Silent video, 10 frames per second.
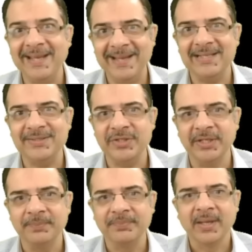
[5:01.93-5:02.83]
AST,
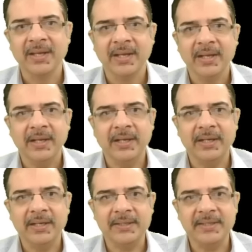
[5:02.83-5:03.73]

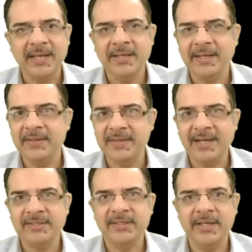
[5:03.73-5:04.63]
then in
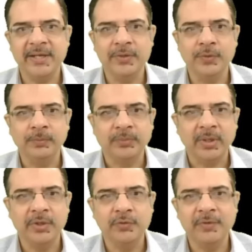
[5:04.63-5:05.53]
that scenario
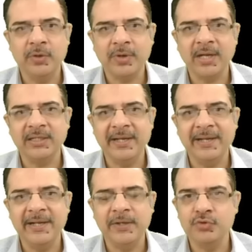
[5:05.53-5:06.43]
you will look at the
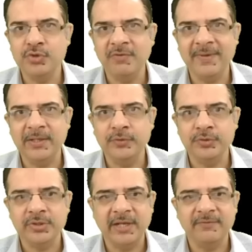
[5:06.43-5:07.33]
individual
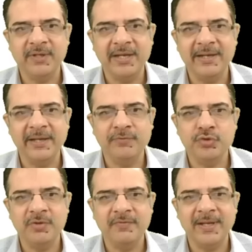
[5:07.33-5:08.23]
values. If the
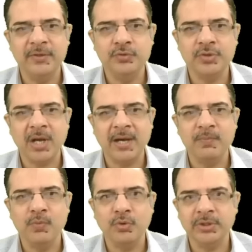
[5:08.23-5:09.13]
individual values are
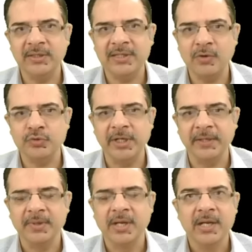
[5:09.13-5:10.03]
more than
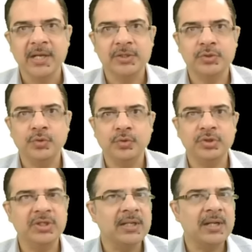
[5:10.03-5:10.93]
1000,
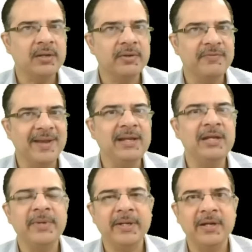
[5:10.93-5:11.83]
so there are very
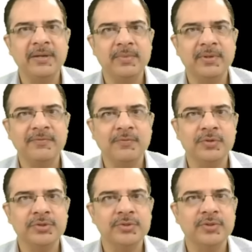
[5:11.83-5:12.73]
limited number of
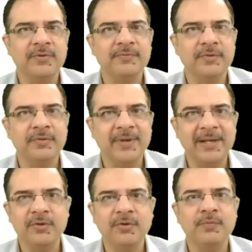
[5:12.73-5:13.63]
causes of
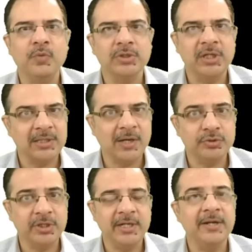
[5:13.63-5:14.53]
value of more than
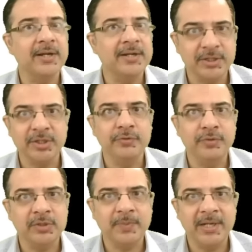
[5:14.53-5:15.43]
1000 international
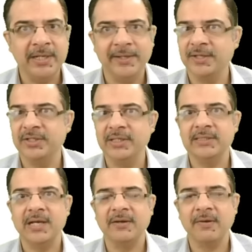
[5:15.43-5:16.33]
units per liter.
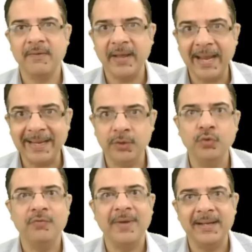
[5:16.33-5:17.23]
These are
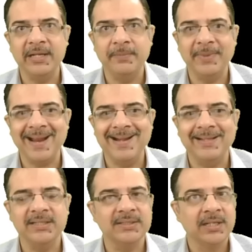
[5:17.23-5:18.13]
acute viral
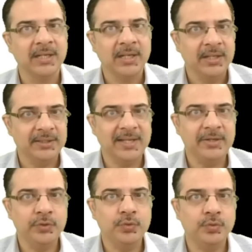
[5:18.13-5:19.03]
hepatitis, then you